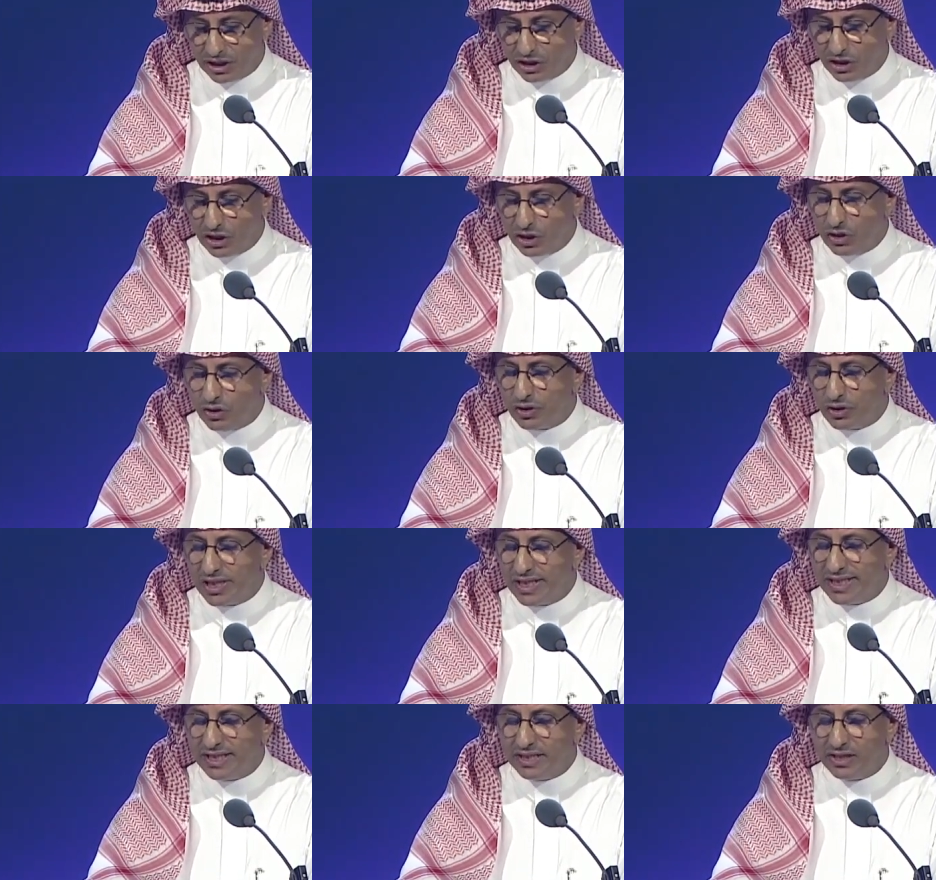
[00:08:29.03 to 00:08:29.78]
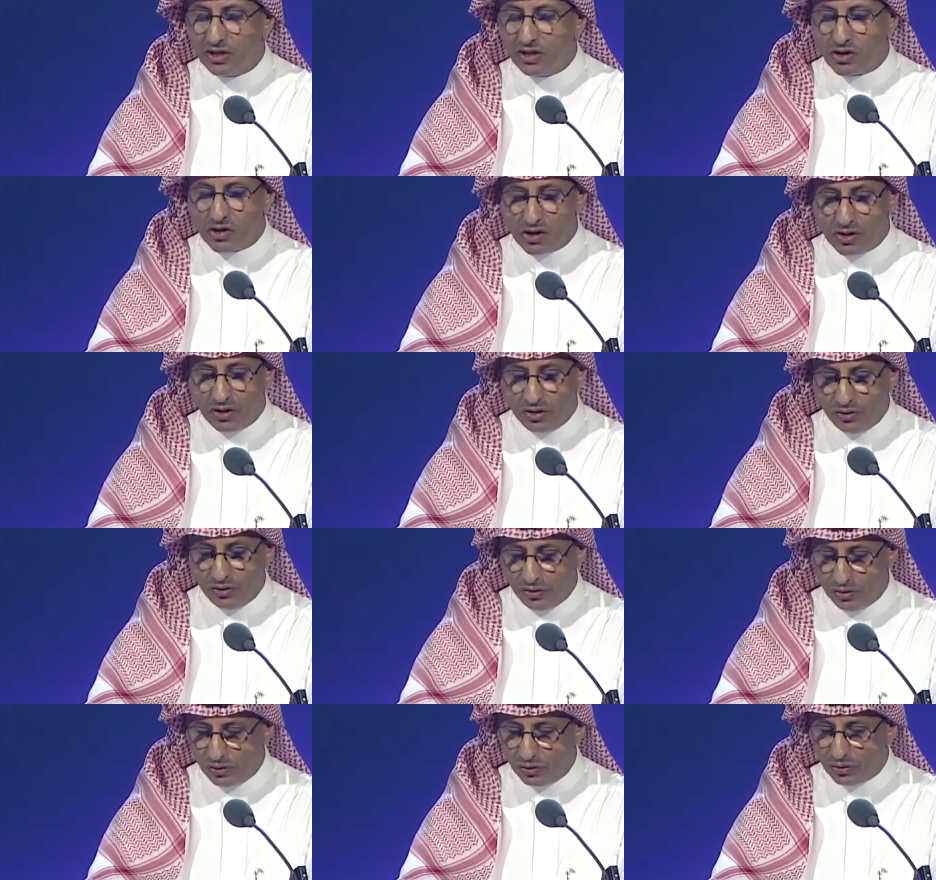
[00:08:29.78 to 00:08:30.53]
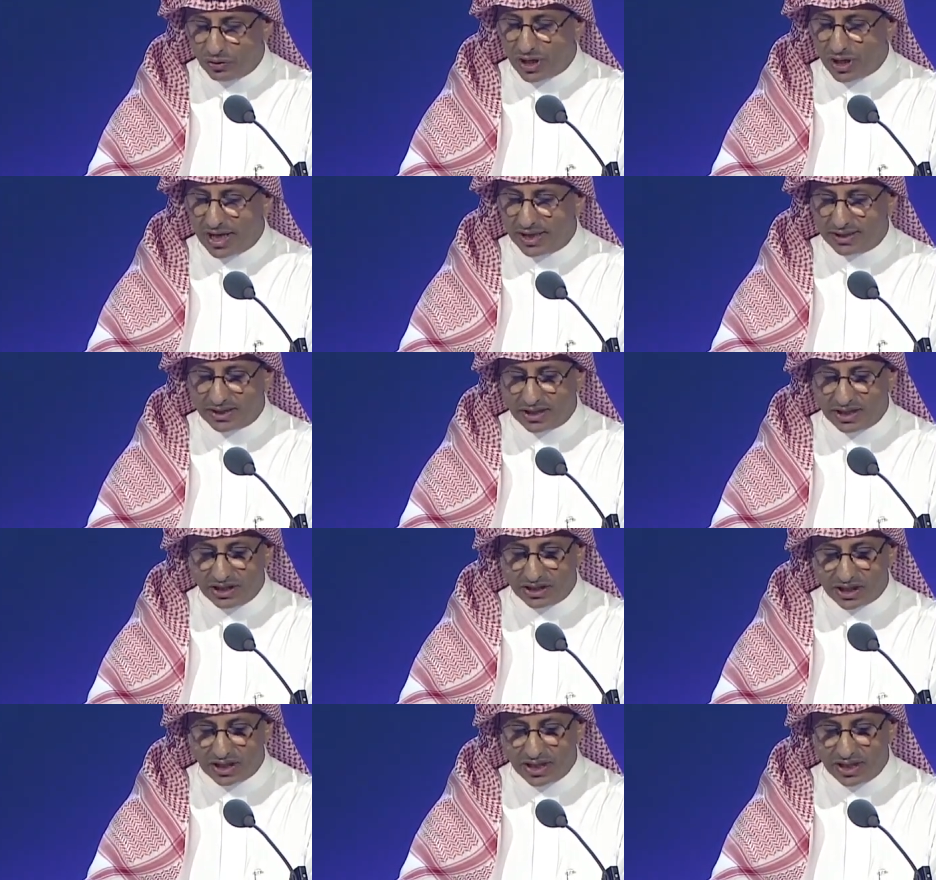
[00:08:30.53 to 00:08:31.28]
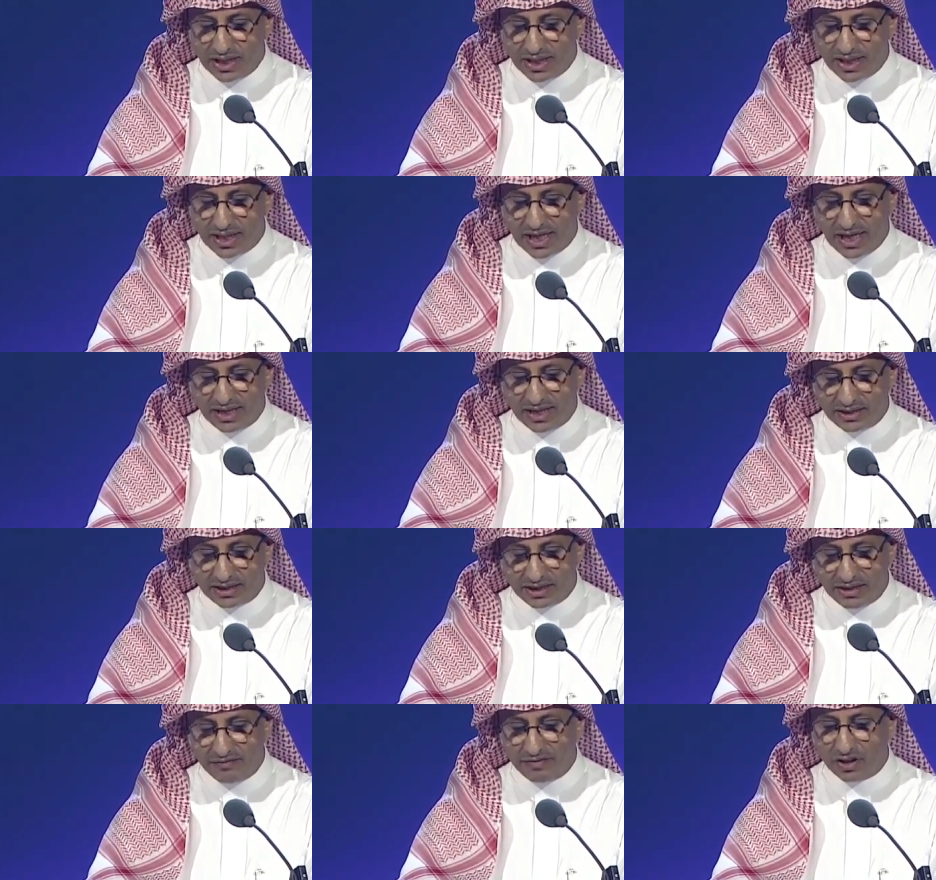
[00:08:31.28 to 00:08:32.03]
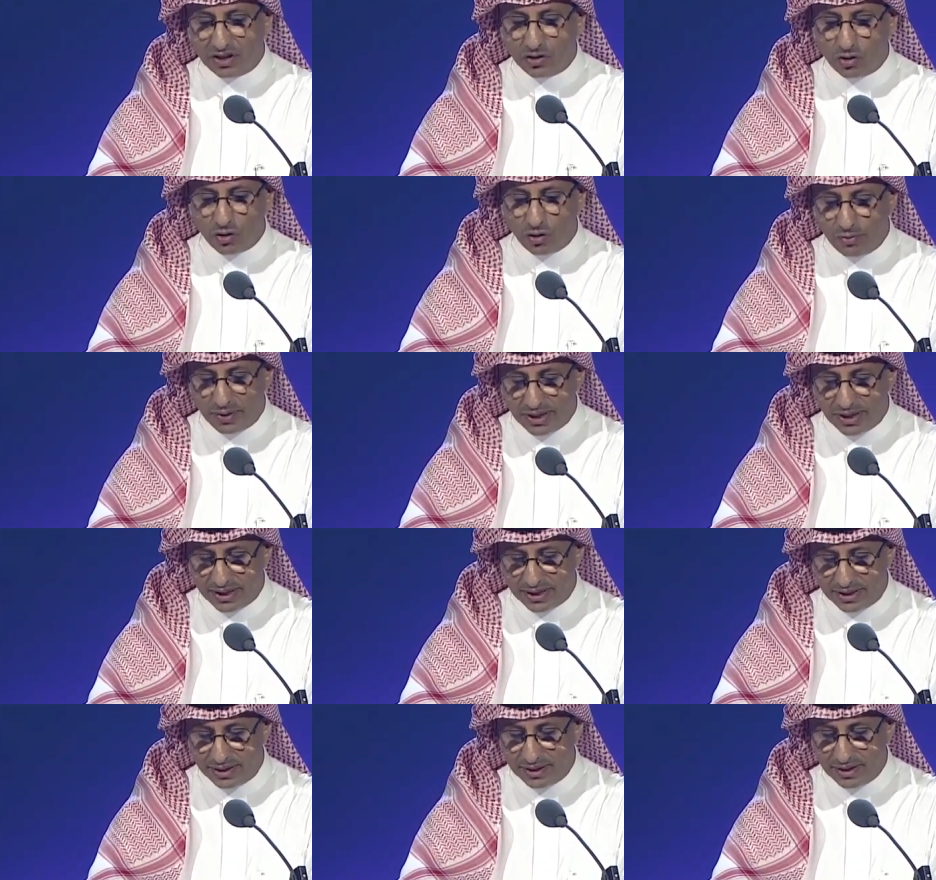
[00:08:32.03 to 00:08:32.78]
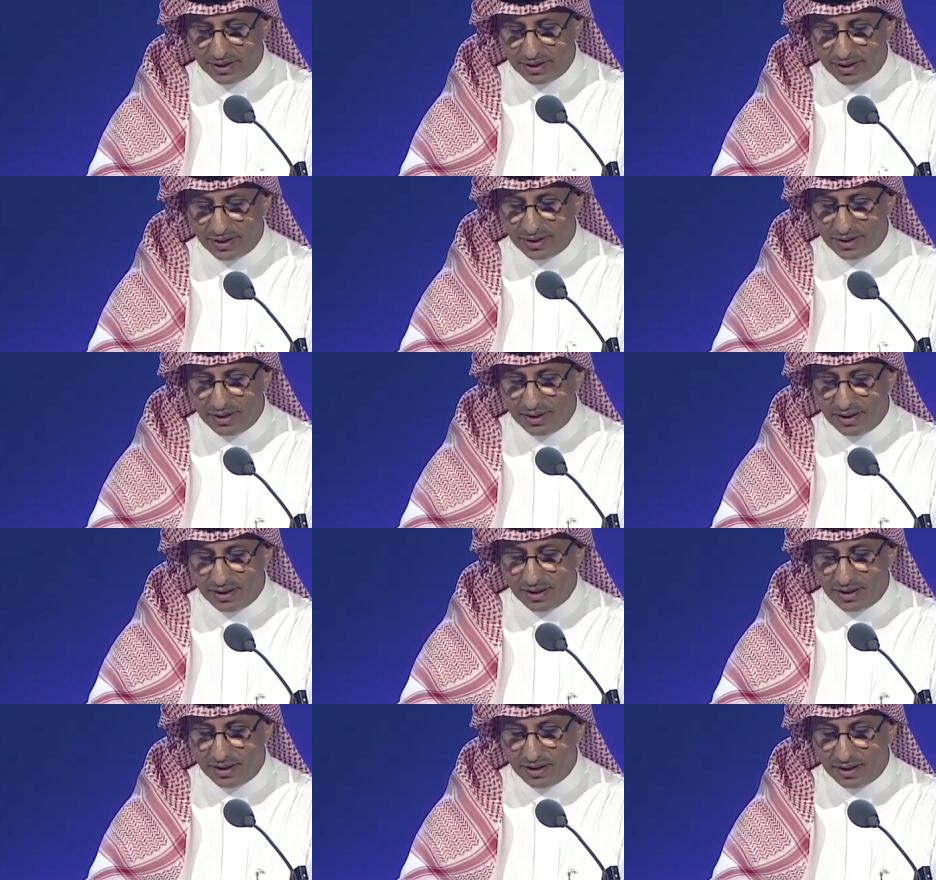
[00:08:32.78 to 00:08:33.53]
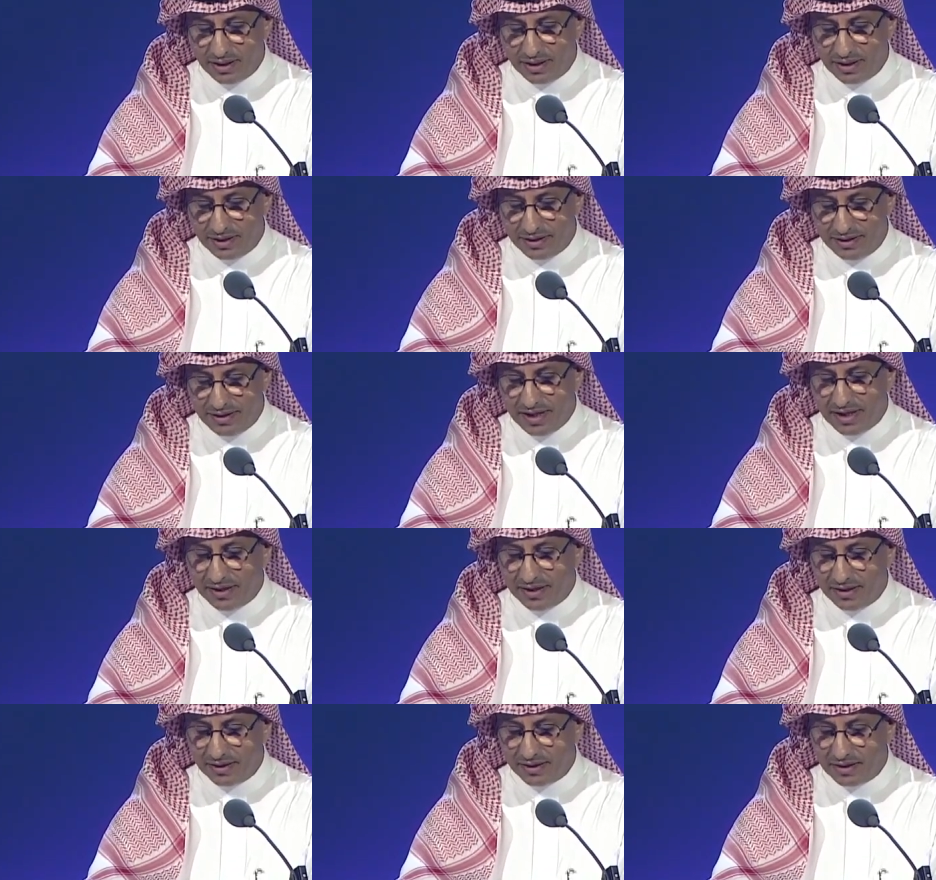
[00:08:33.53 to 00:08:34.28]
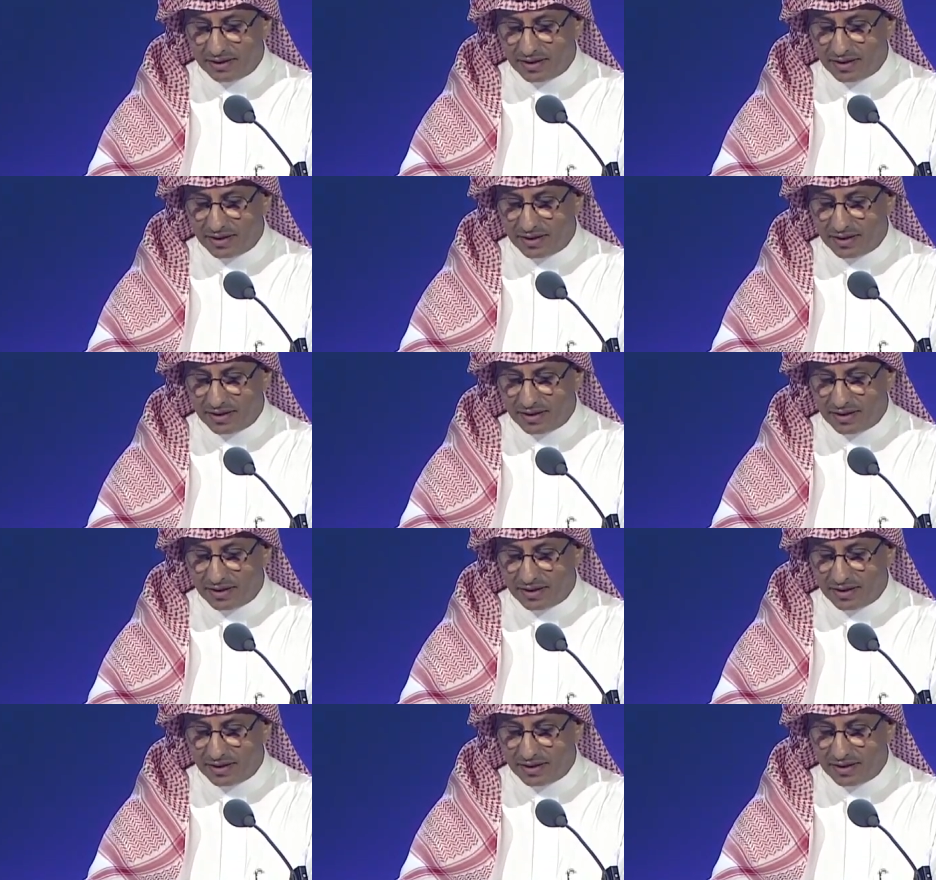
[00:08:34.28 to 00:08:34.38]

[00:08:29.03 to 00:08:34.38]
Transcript: genuinely unite regionally and even globally, then